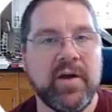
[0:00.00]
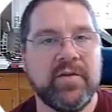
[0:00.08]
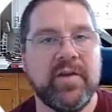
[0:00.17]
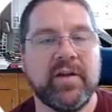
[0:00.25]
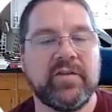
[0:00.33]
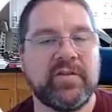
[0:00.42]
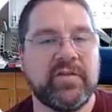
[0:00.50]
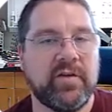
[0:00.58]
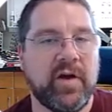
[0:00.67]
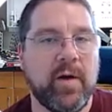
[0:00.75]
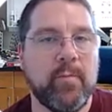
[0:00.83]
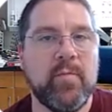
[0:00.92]
that's
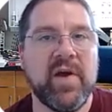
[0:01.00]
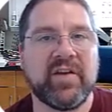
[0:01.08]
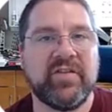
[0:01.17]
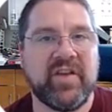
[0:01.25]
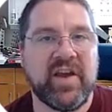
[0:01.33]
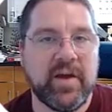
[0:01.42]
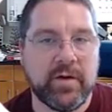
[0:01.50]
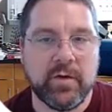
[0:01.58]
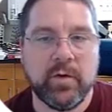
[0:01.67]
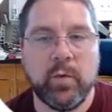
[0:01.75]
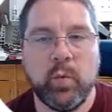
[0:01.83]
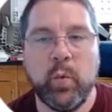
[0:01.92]
mixed
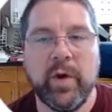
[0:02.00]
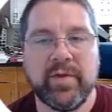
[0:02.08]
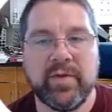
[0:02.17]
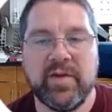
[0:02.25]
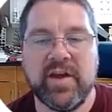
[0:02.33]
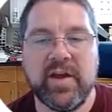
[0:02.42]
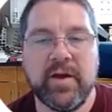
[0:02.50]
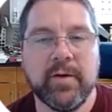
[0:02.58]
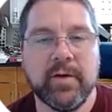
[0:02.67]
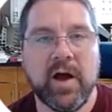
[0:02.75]
in with the